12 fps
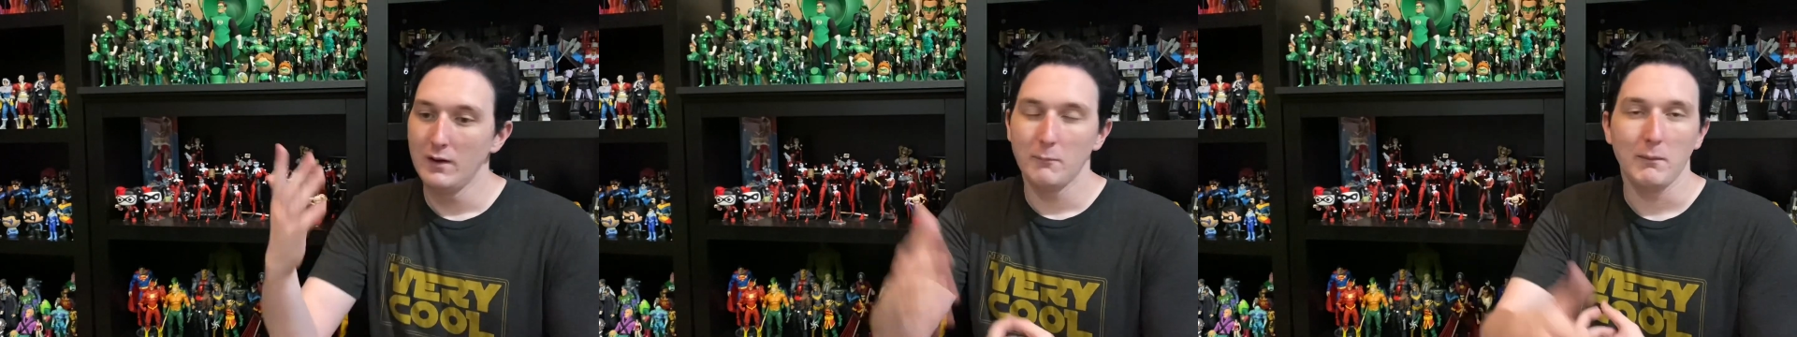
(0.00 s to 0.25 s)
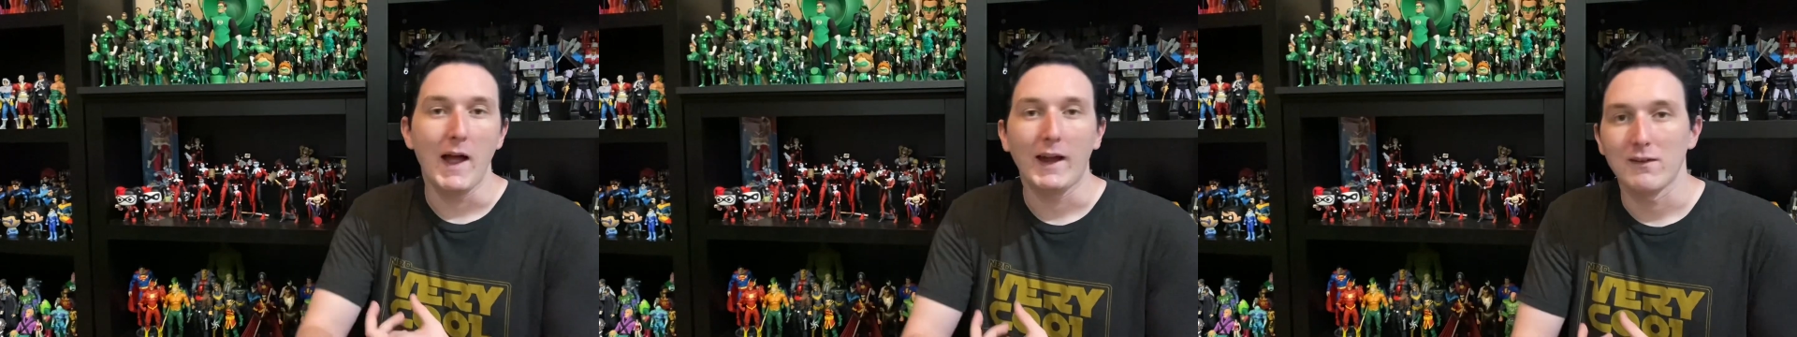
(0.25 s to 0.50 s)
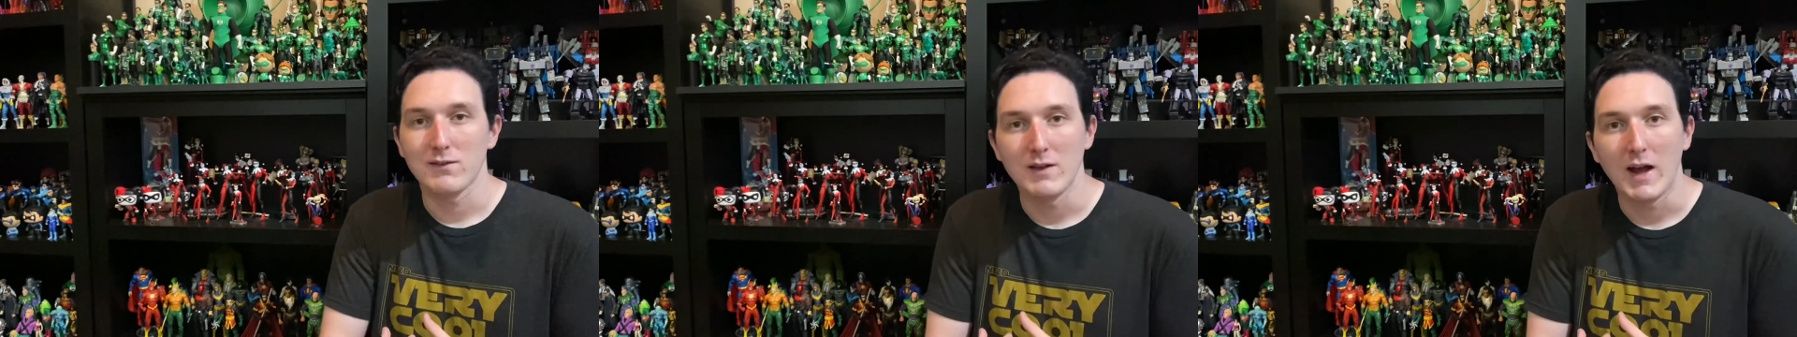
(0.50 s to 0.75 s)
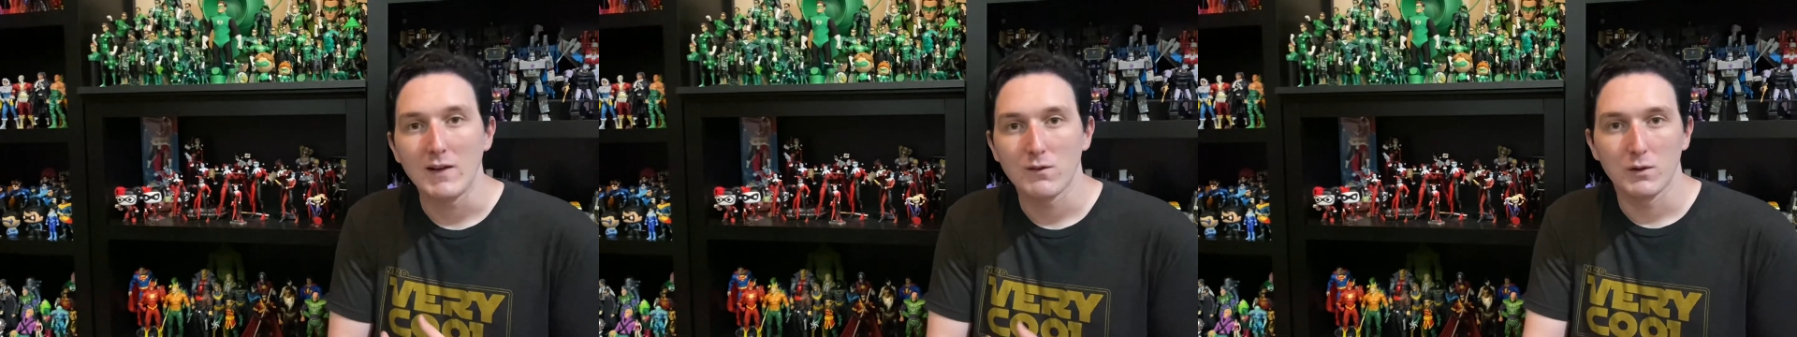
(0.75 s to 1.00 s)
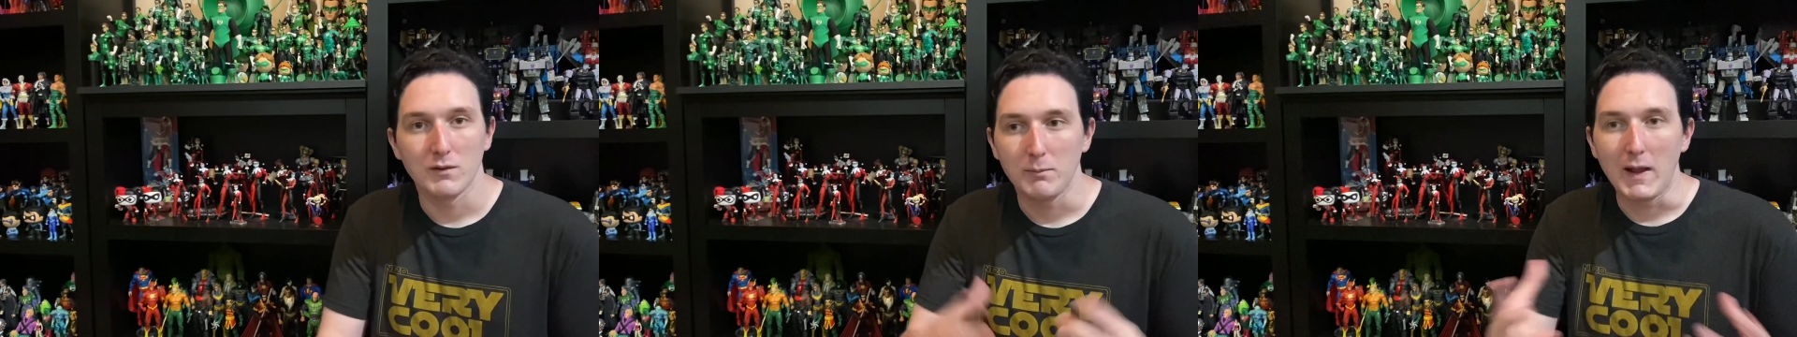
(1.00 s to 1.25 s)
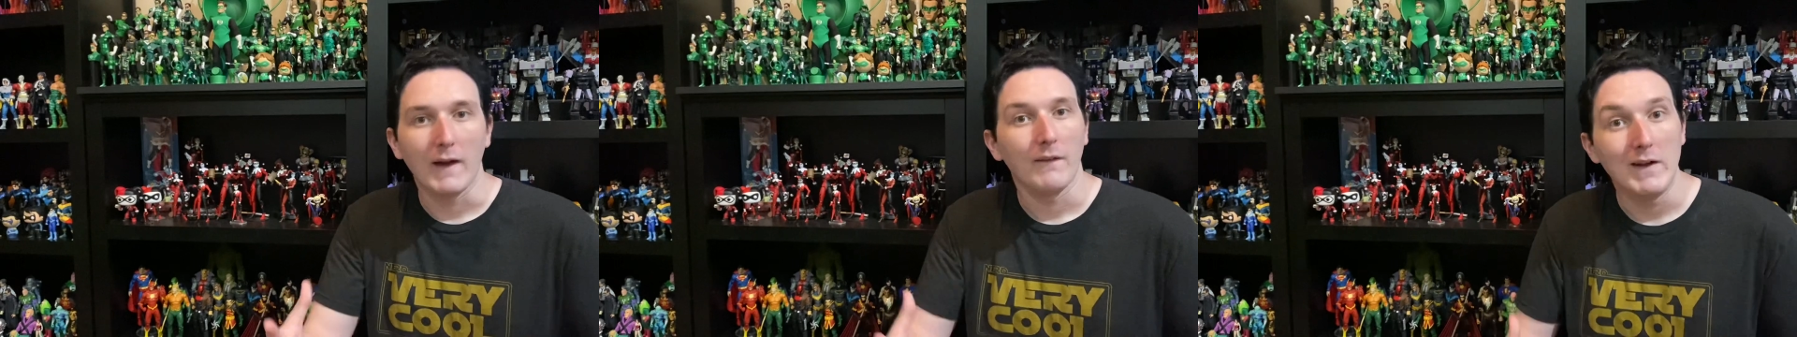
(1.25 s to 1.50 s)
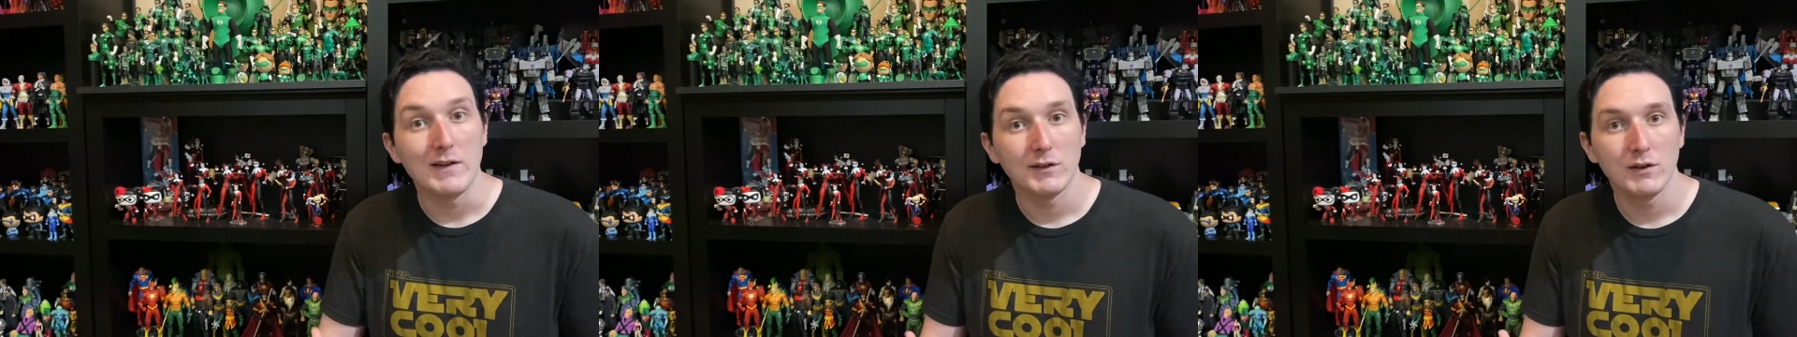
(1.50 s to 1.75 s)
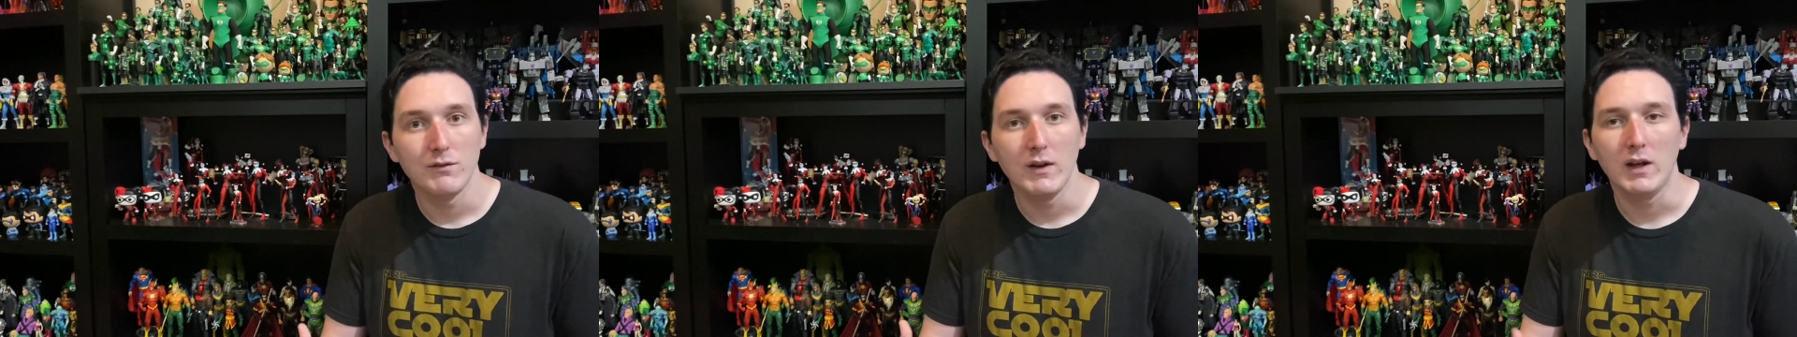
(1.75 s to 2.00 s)
Blackest Night, sort of Black
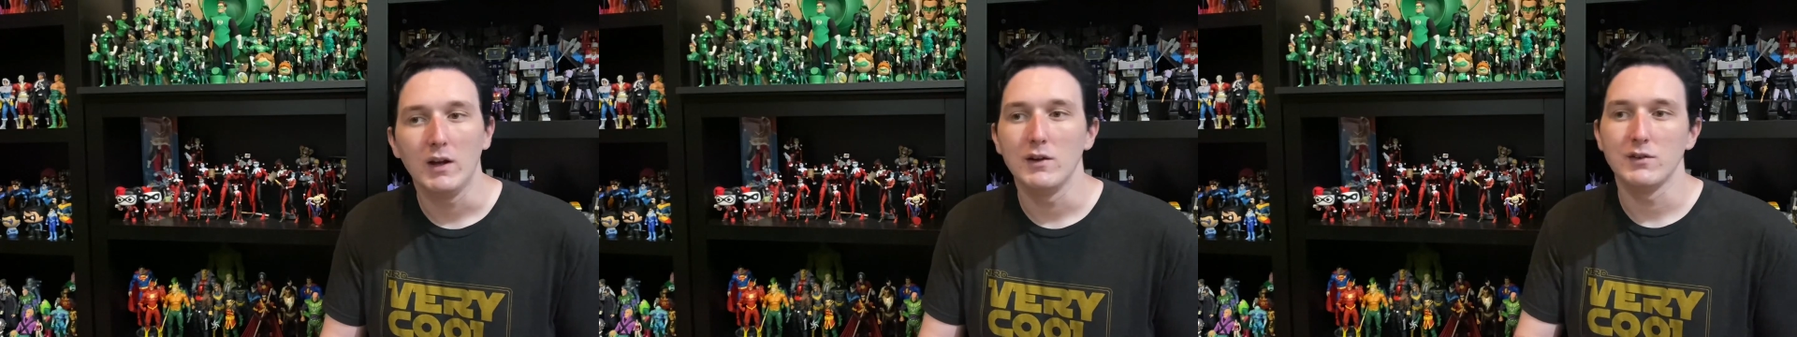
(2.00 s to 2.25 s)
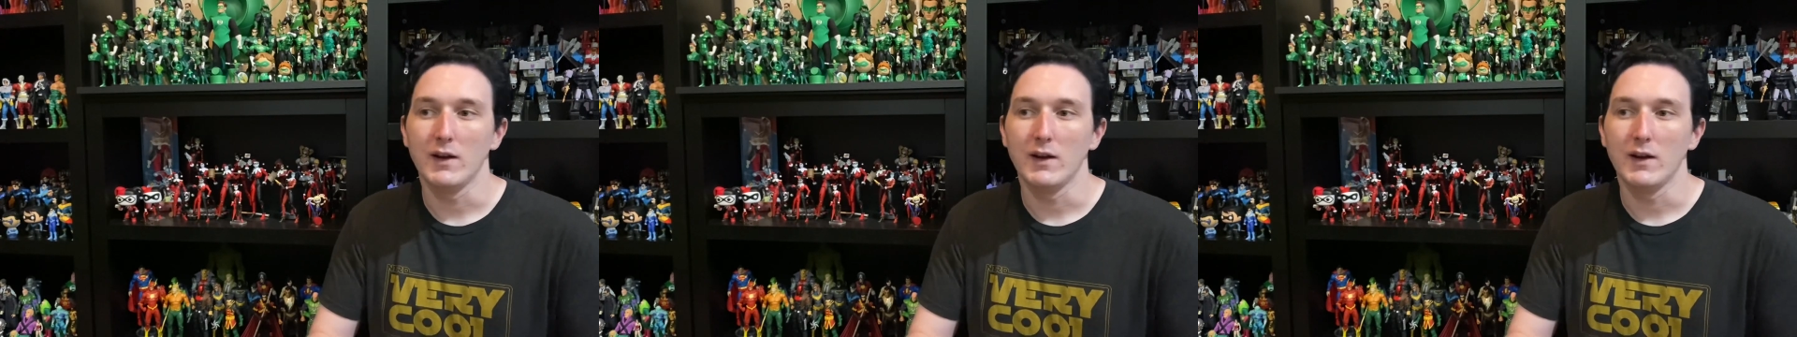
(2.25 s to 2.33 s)
Lantern figures,